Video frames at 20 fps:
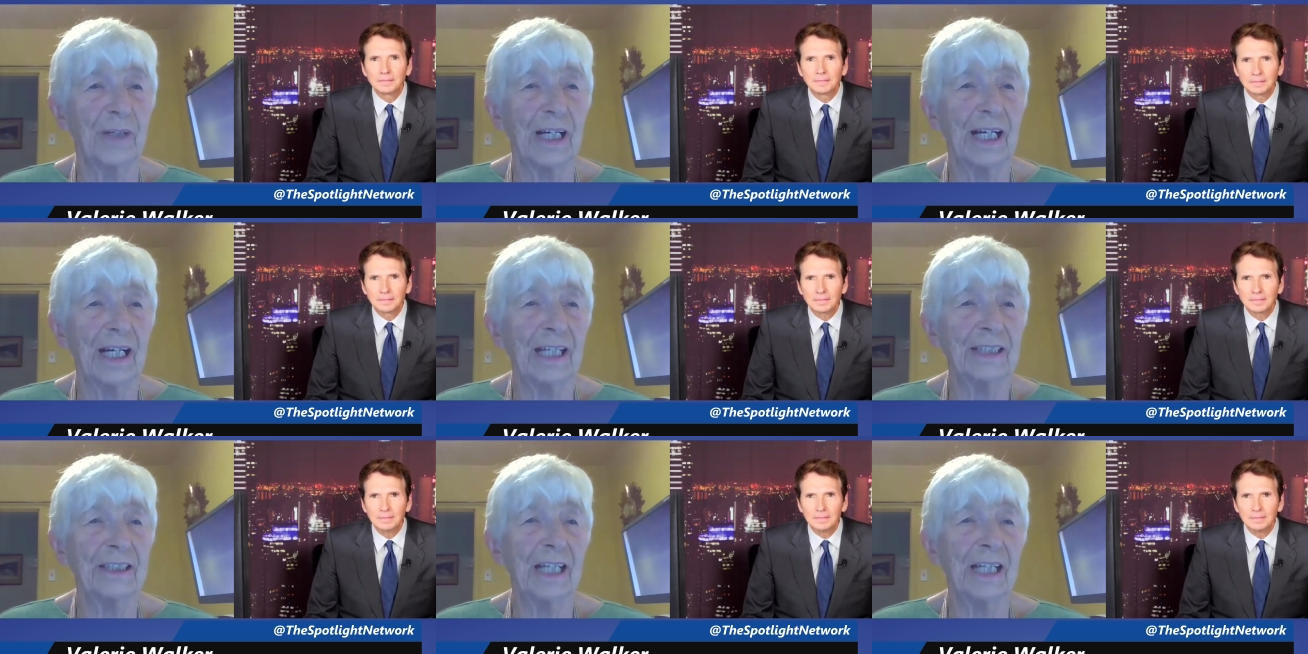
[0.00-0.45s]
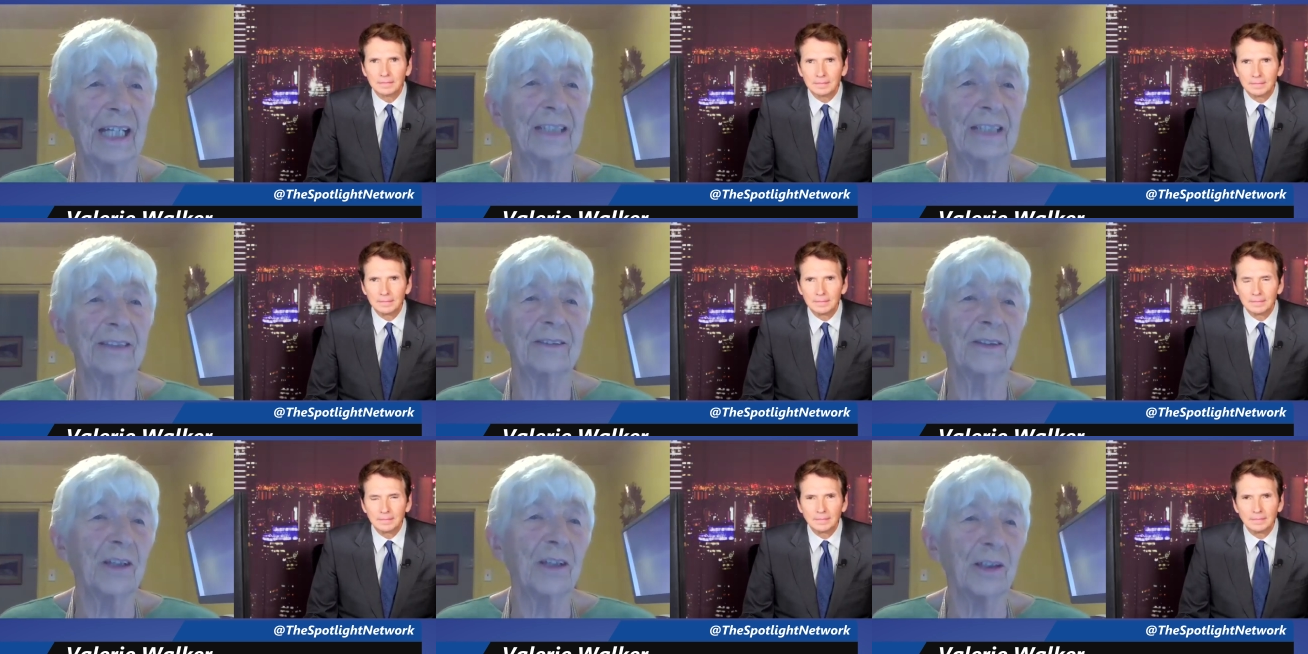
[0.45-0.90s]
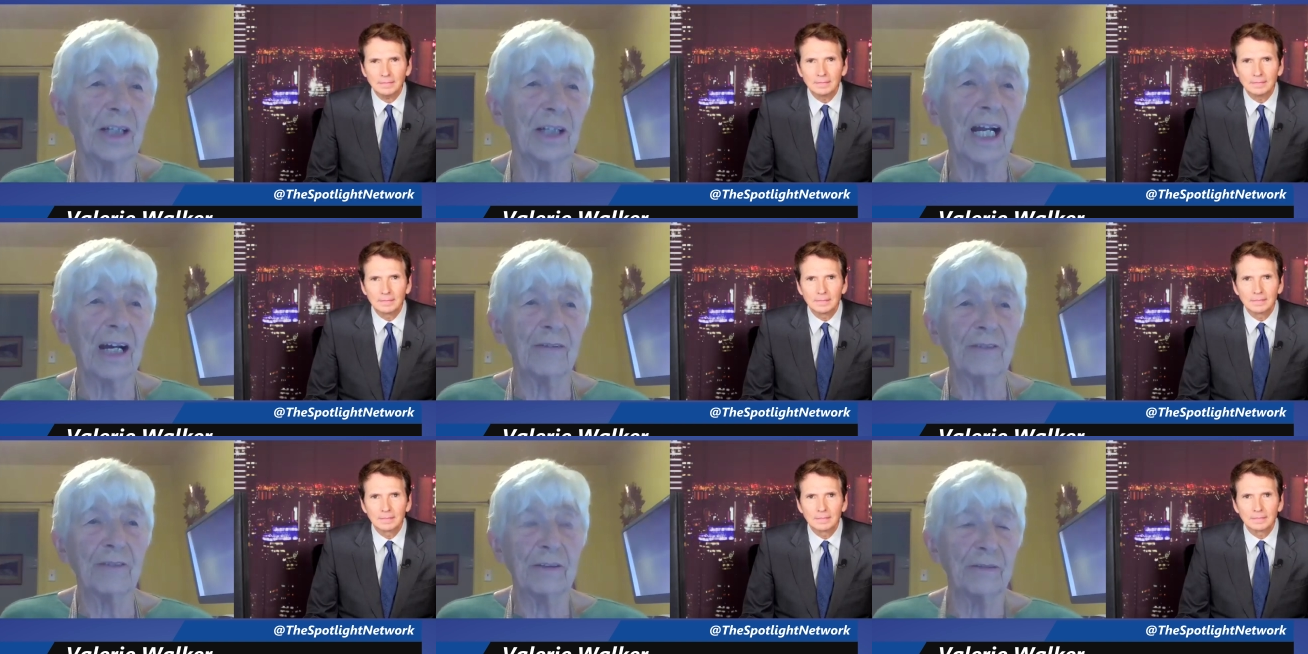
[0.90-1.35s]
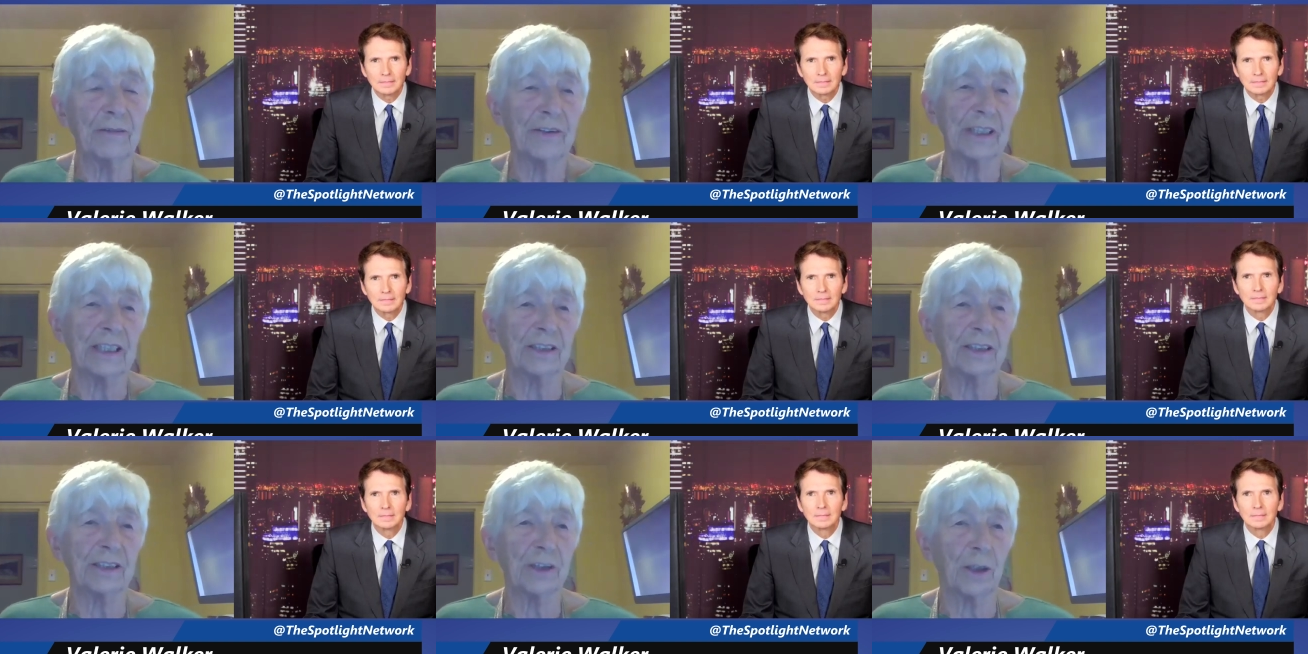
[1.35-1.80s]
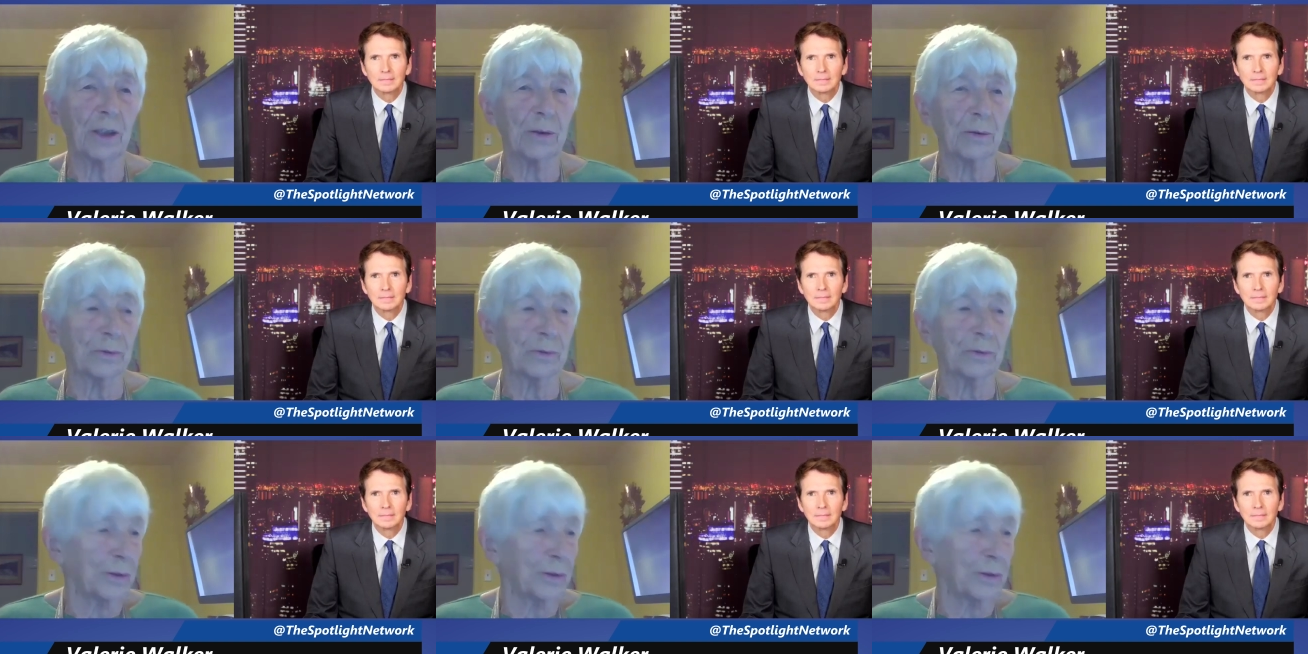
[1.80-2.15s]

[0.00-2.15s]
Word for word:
Speaker 1: and, and not have everything told